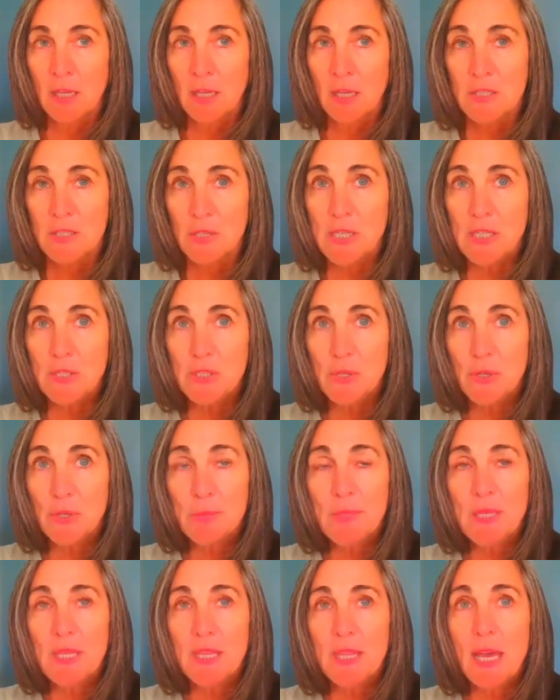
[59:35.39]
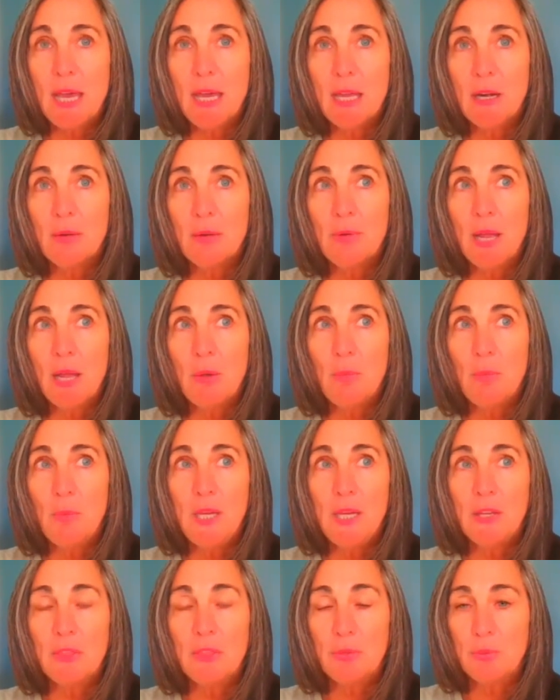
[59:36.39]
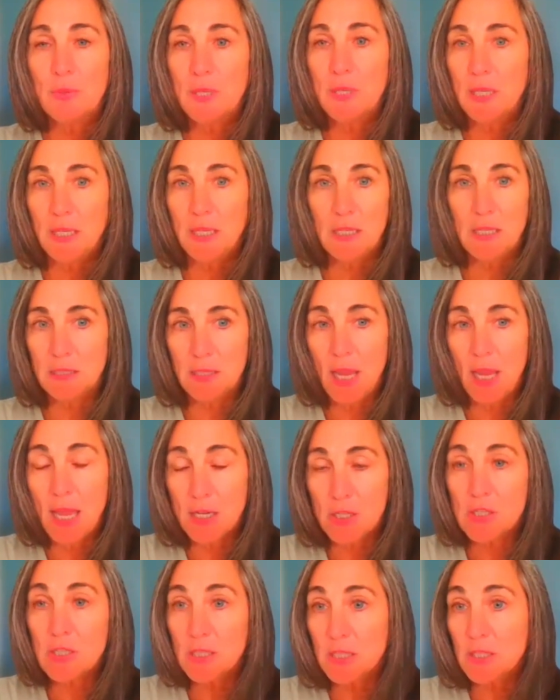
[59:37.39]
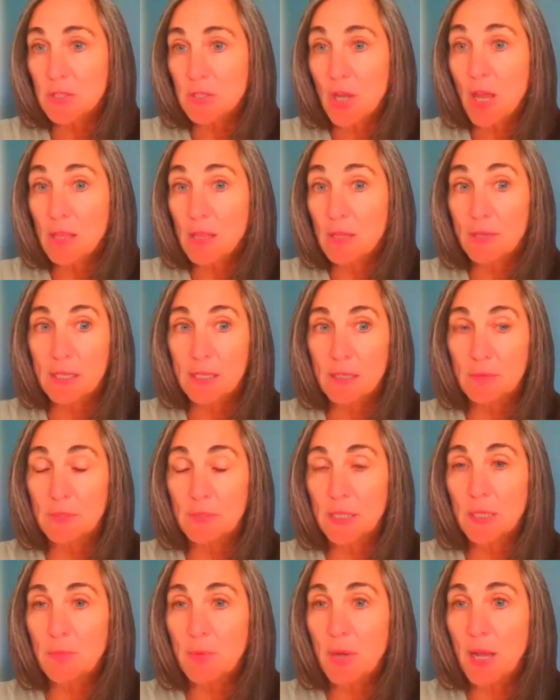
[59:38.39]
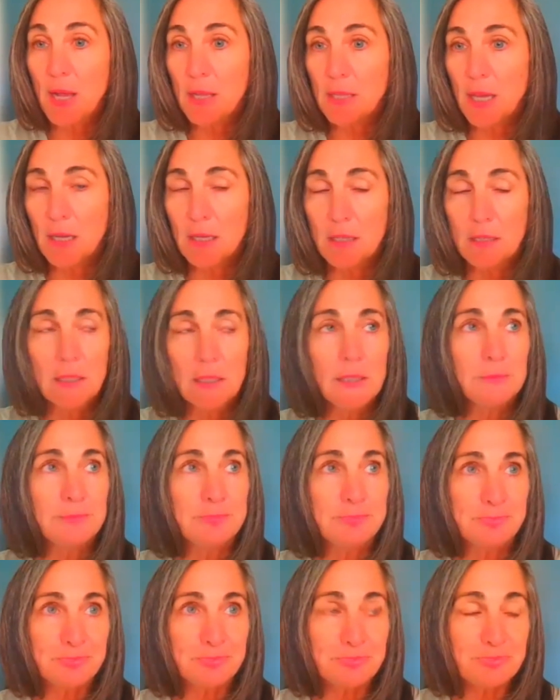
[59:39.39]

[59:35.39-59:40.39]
So he told me that around week 3, he didn't actually tolerate it really well, luckily,